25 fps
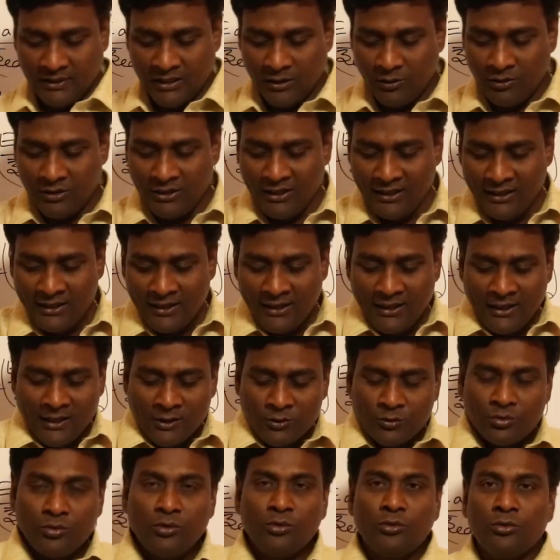Okay,
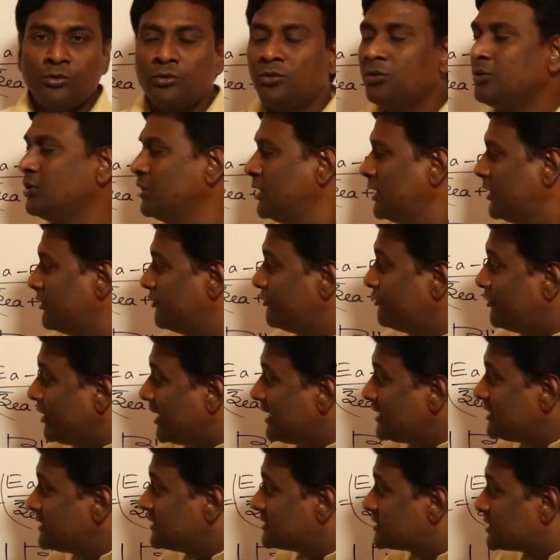so
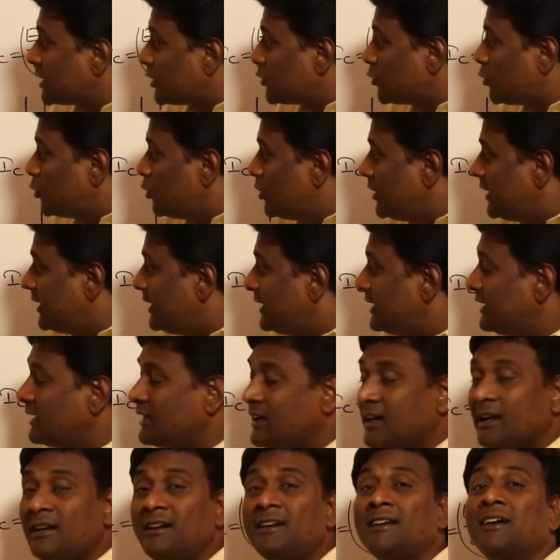when circulating
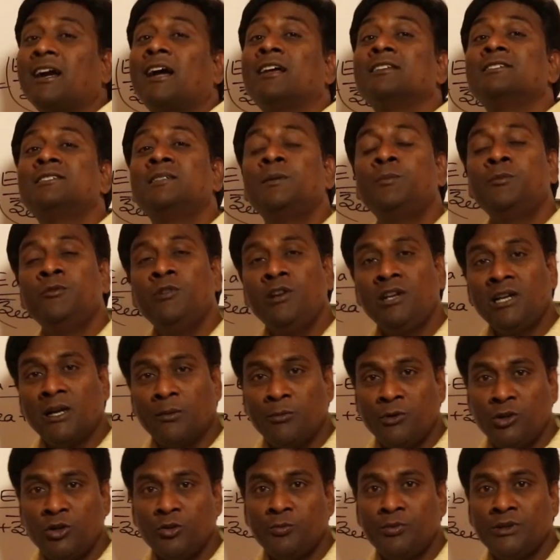current concept will
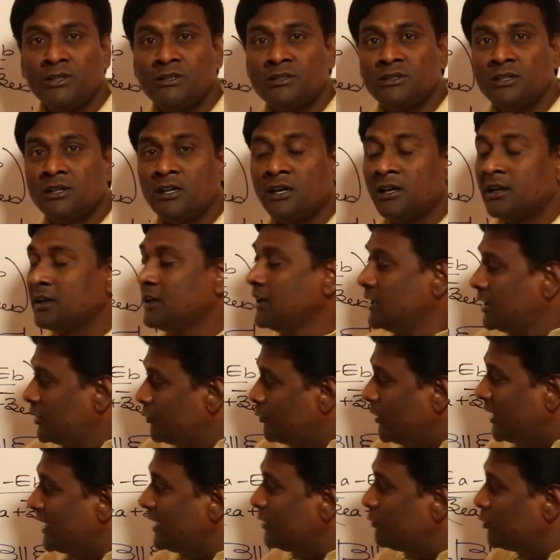come into picture,
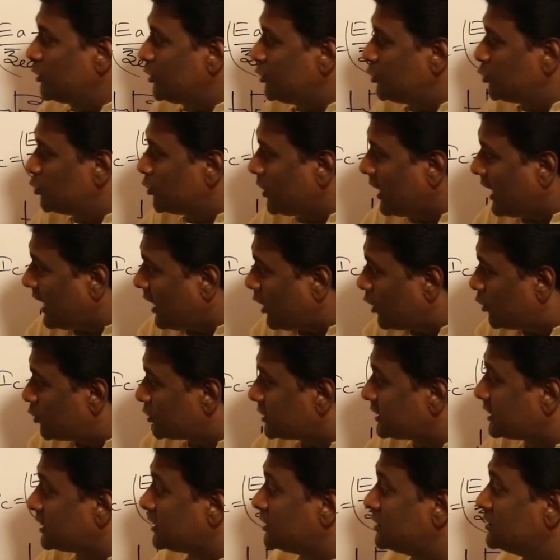whenever you
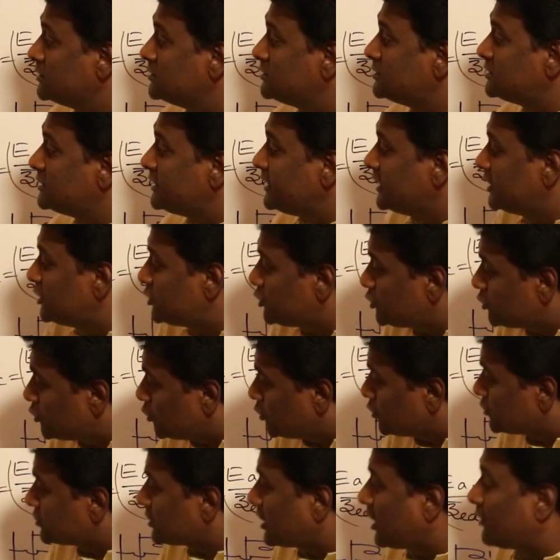have turns
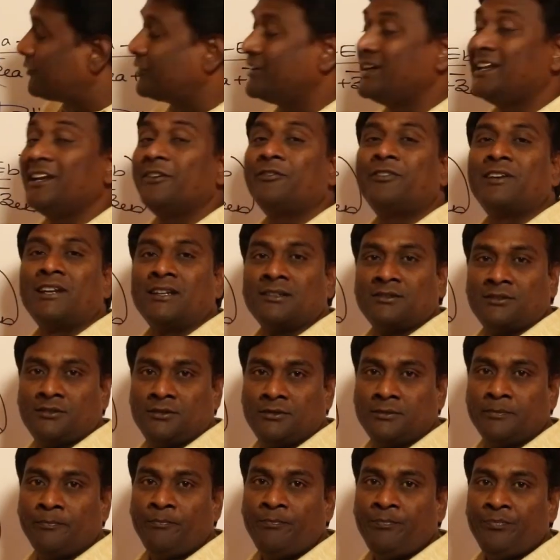ratios of
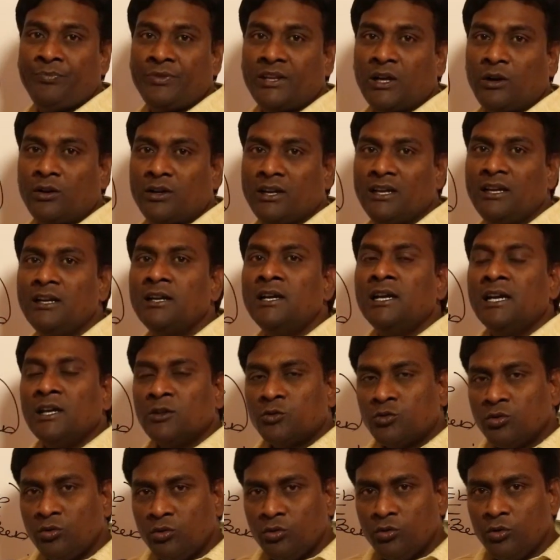difference. Okay,
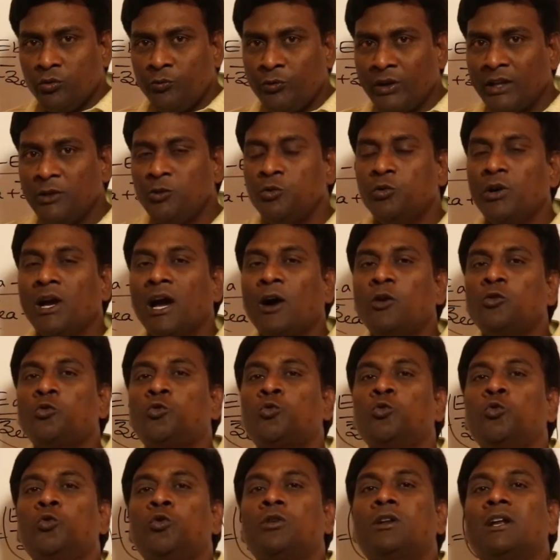so when you have
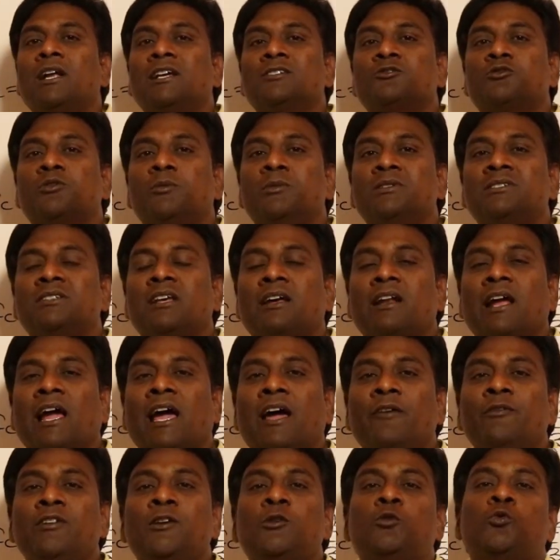two transformers are
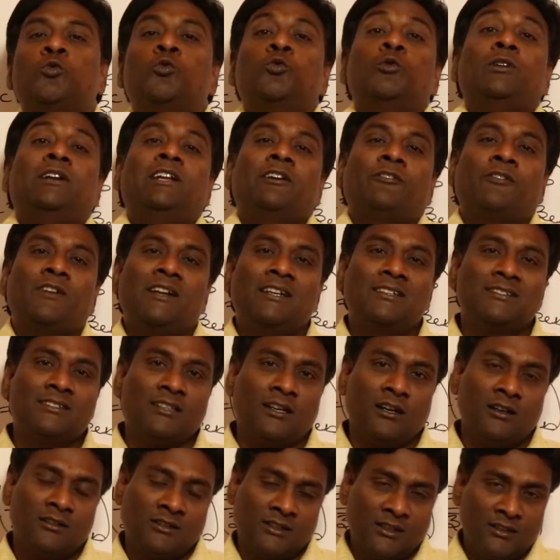having two different
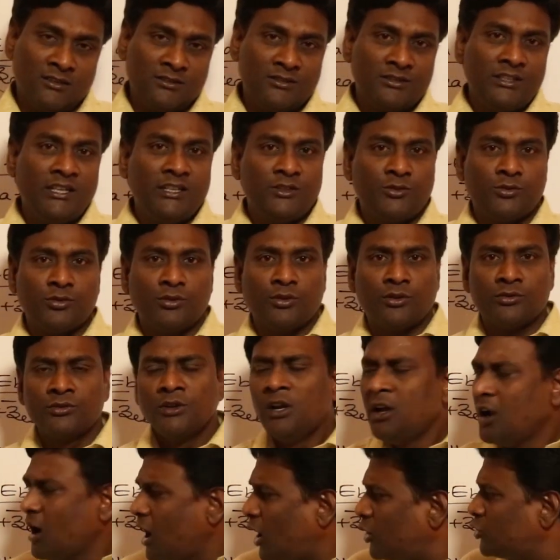turns ratios,
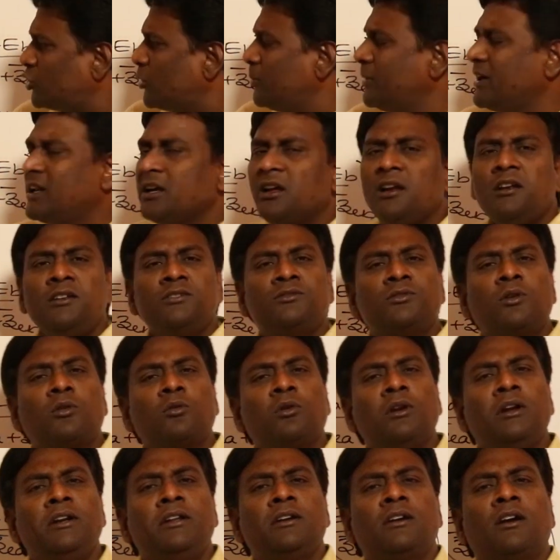automatically
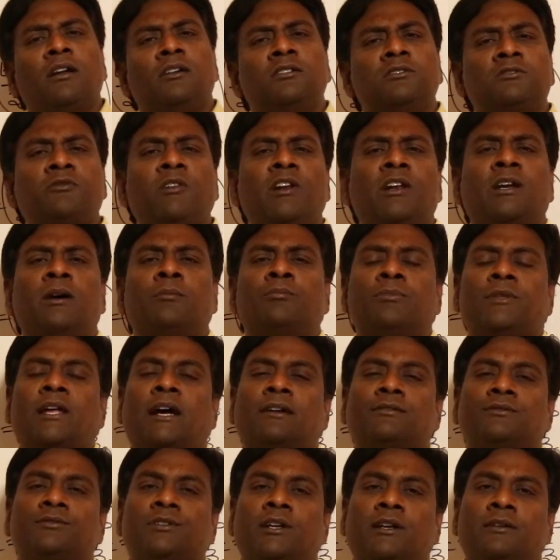circulating currents will come
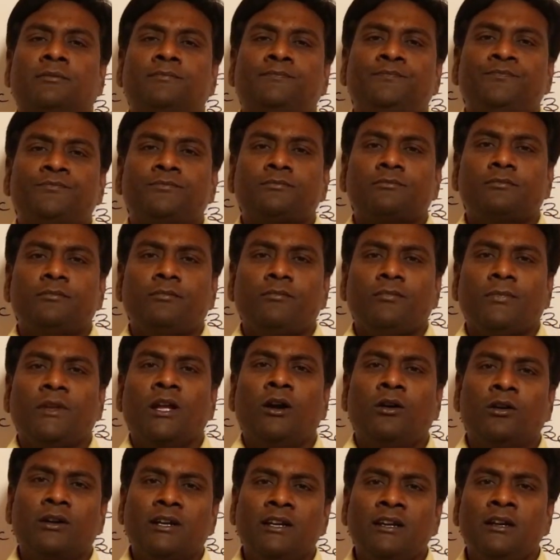that side.
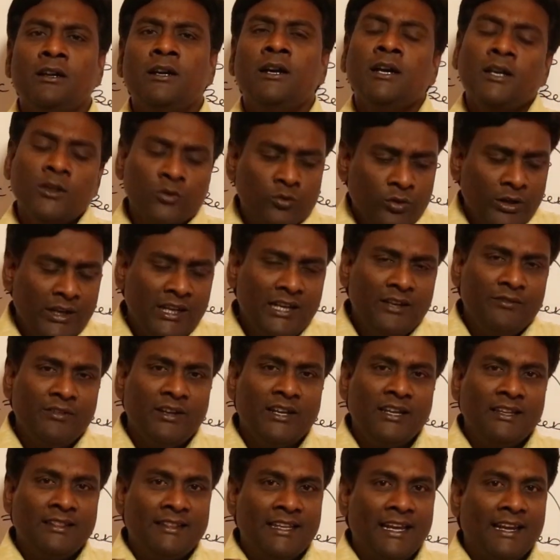Okay, so
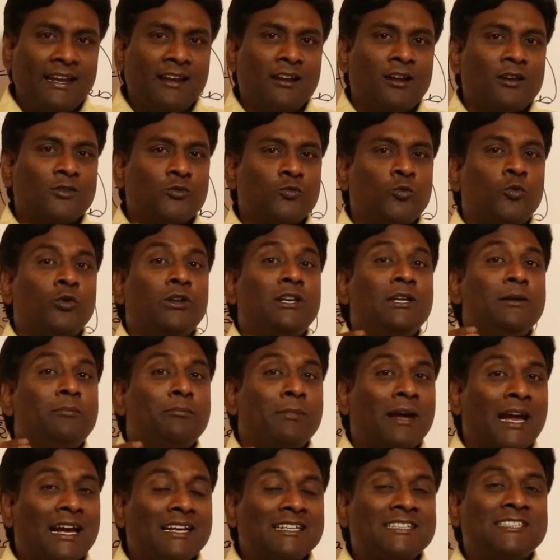anyway, they can ask only
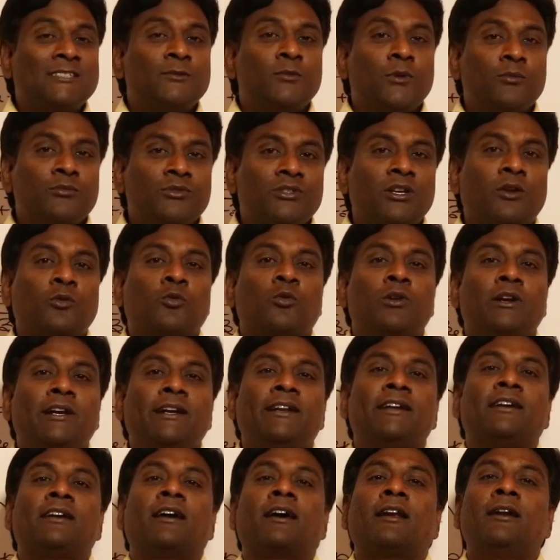maximum
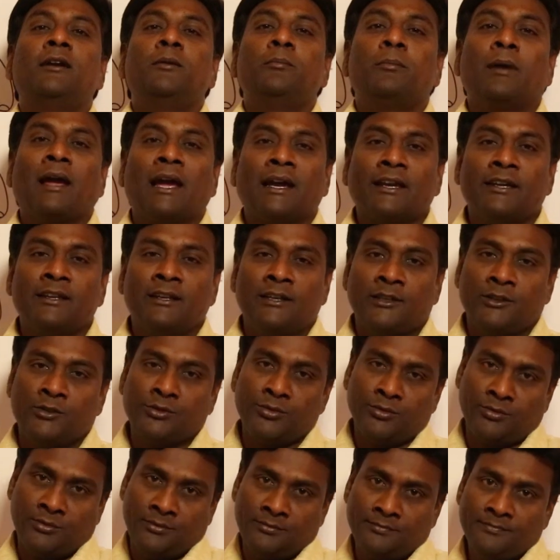circulating current
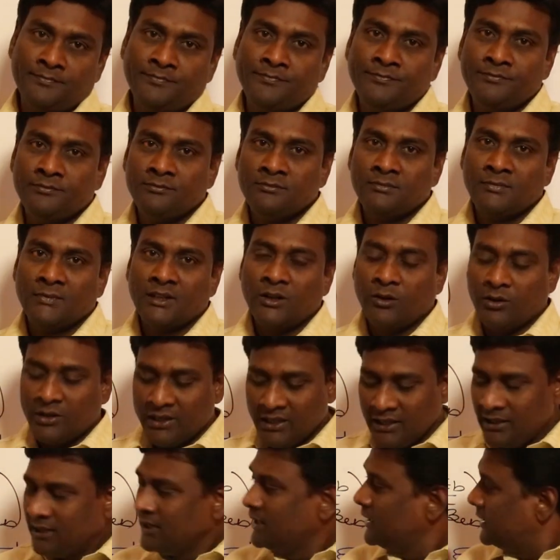magnitude.
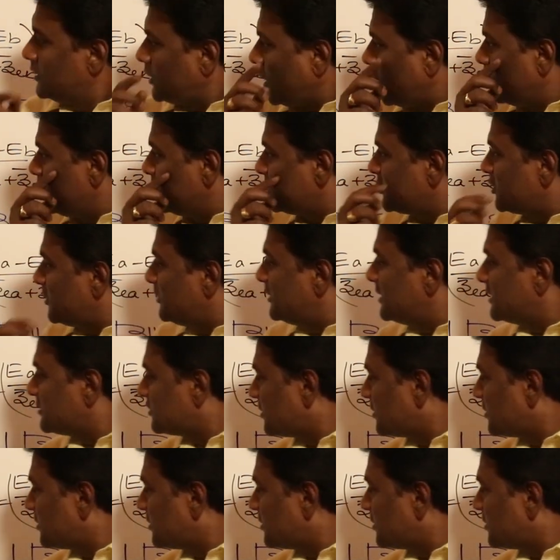Okay, how much will be the